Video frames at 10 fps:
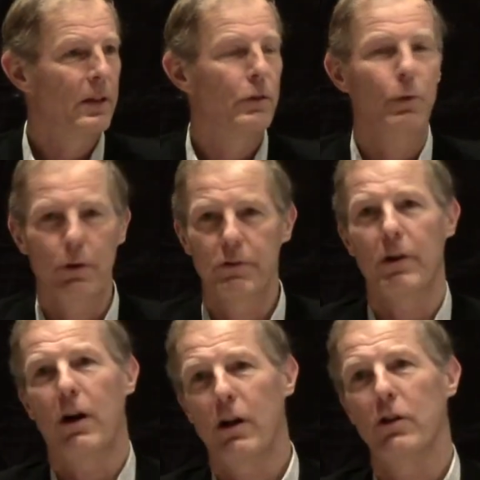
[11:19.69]
the roads
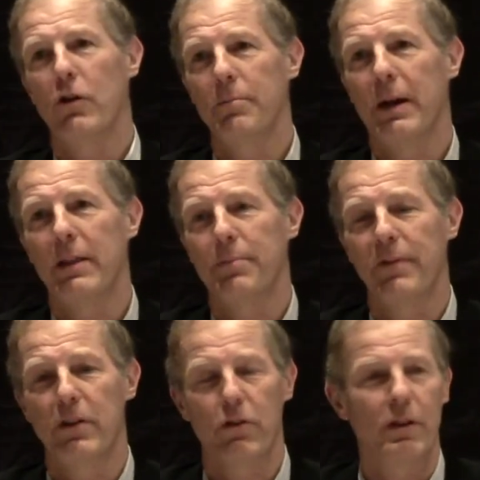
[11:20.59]
are all owned by the
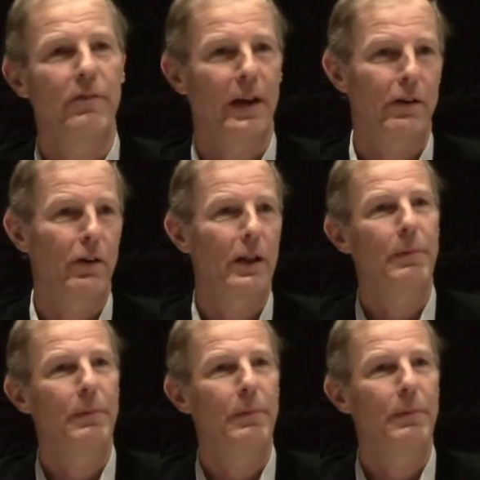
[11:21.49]
provincial and federal